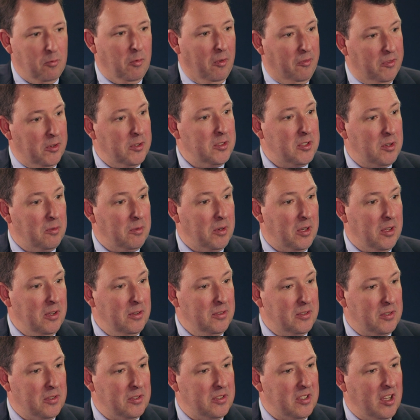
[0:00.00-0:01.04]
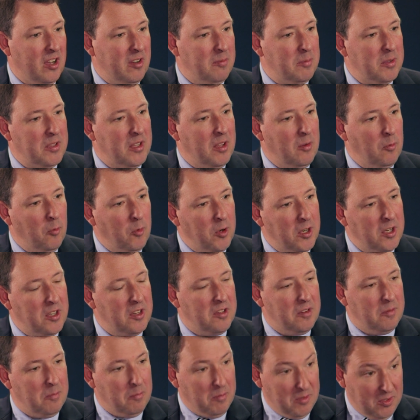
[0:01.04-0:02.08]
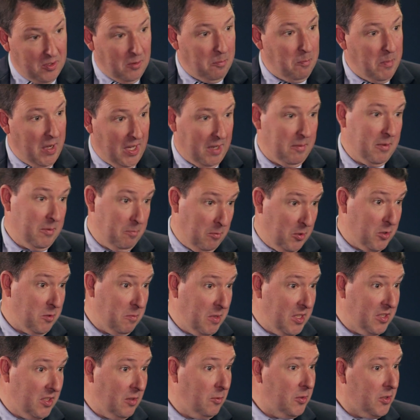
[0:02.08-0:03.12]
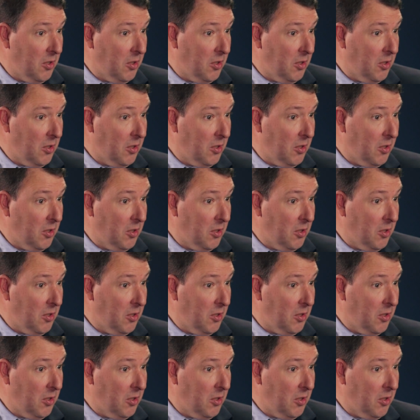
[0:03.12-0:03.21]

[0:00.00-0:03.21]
refused to recuse herself, but then wouldn't so make, which means it